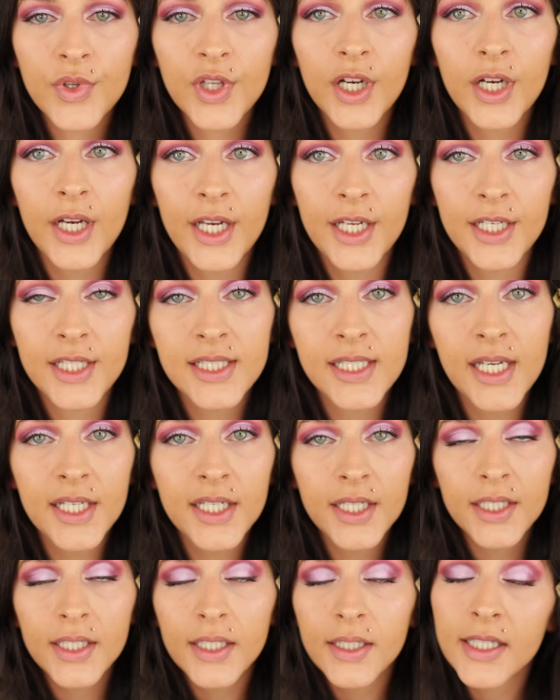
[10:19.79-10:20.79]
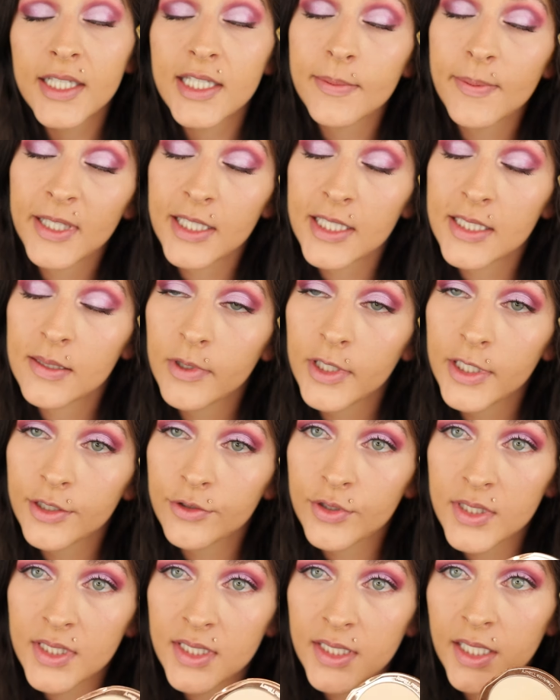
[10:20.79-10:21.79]
All right, I decided let's make this more
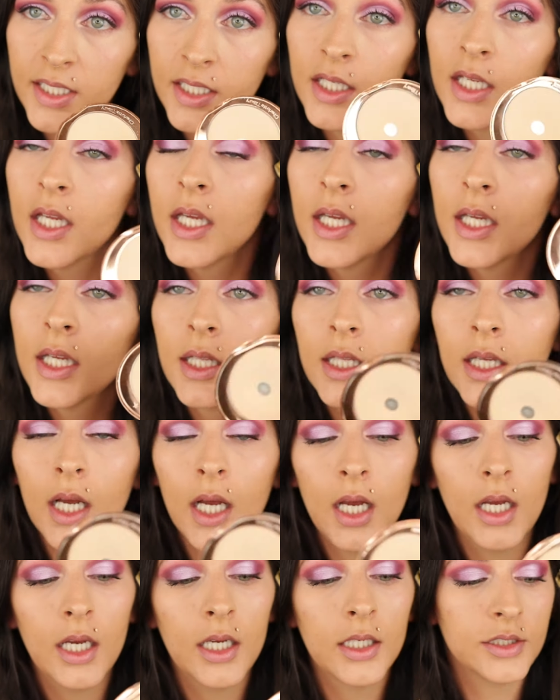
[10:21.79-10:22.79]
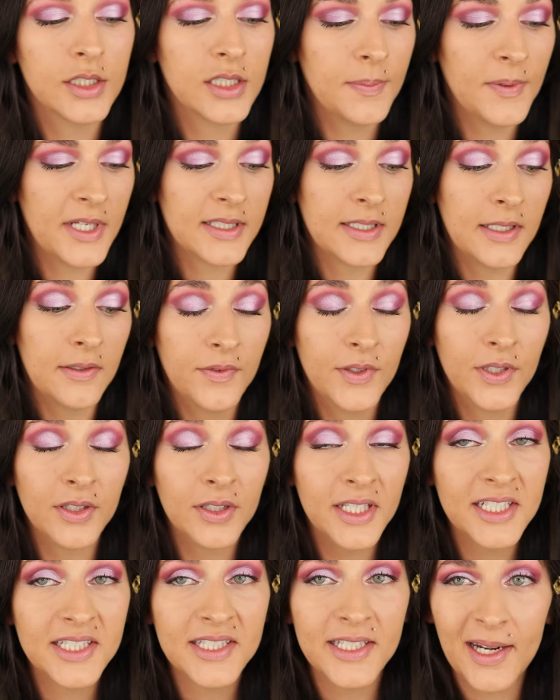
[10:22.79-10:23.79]
interesting. Just because I feel
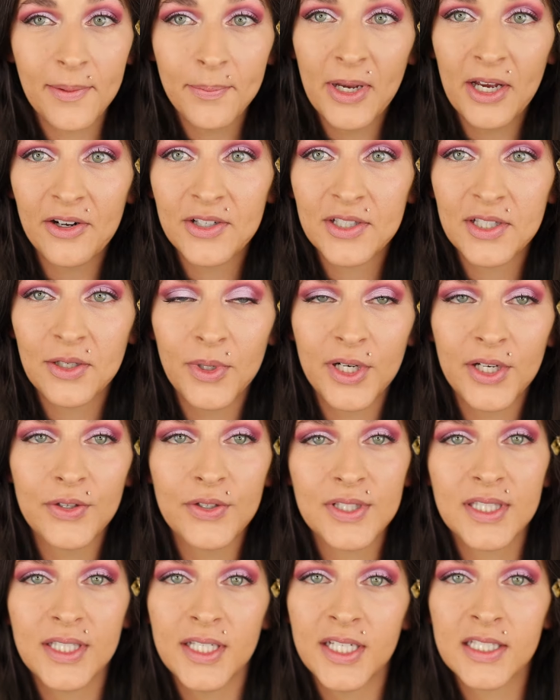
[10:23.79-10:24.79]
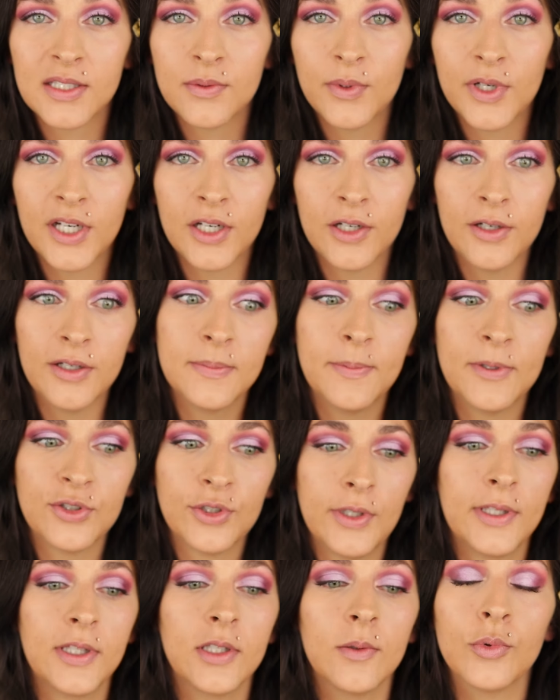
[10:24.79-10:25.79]
like setting powders are one of those things where,
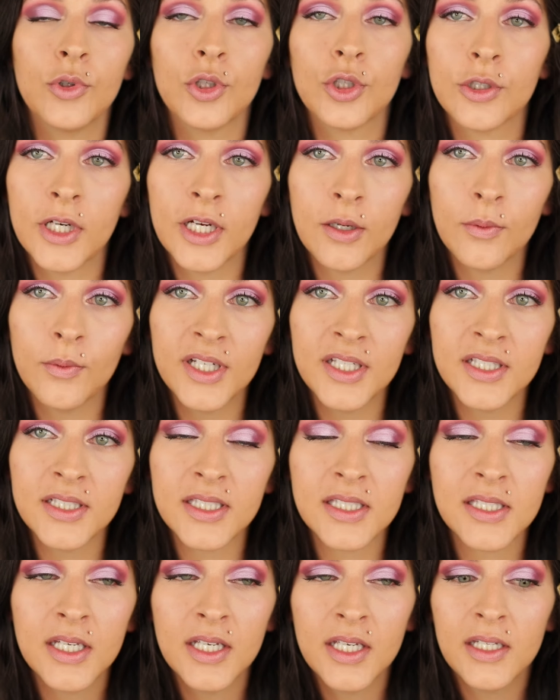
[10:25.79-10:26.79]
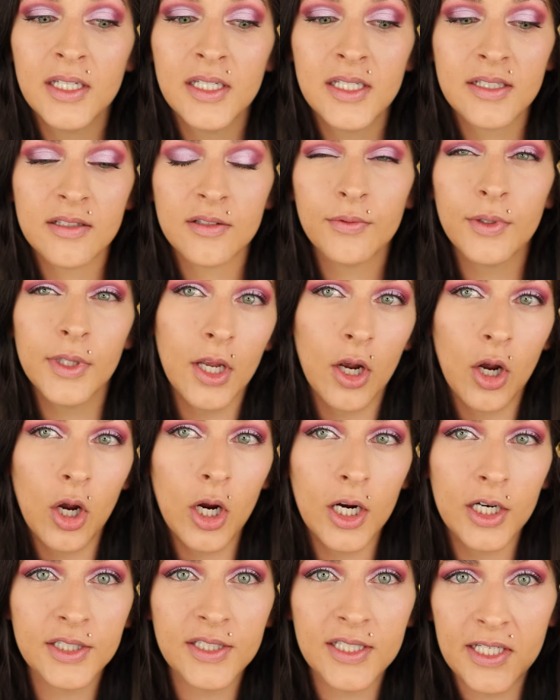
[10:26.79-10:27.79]
especially like the blurring ones, it's really
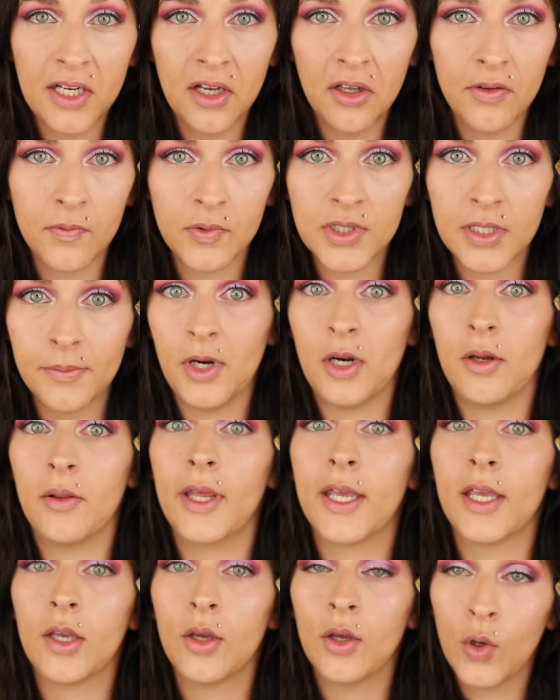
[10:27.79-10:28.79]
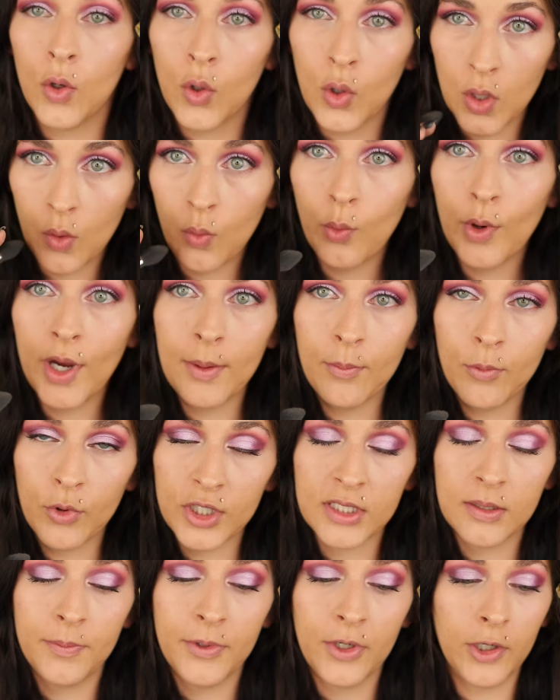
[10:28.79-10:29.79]
hard to tell if some are like way more
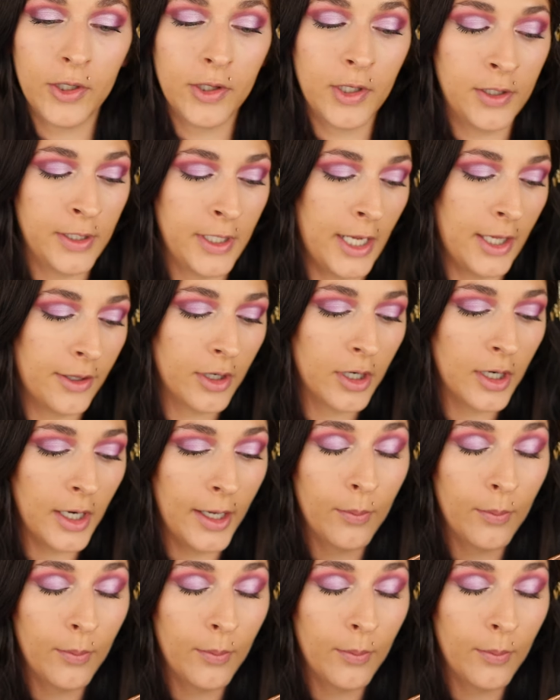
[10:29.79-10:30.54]
superior than the other.